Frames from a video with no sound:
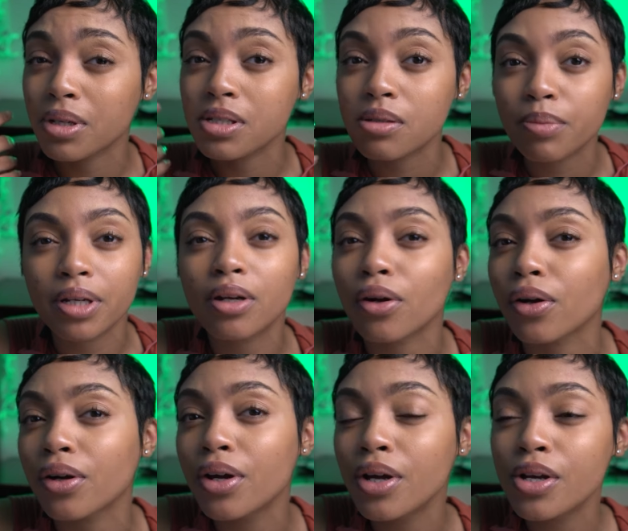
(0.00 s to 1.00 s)
a
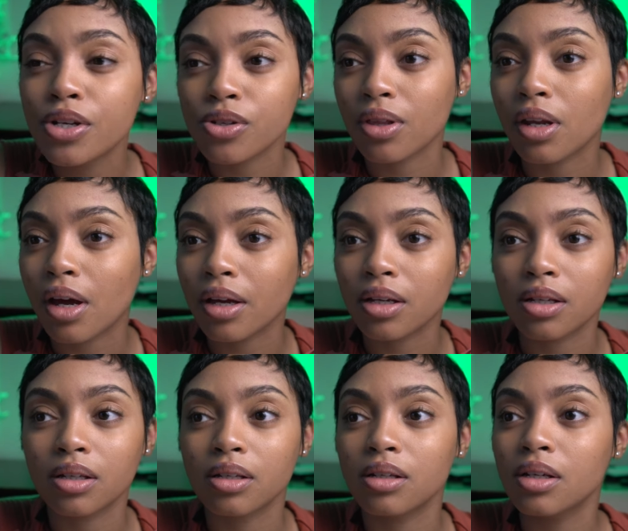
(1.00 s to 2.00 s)
speaker so that I
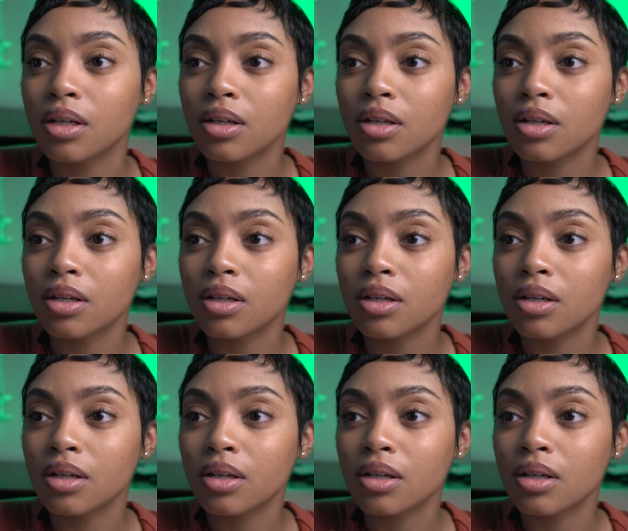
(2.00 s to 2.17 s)
could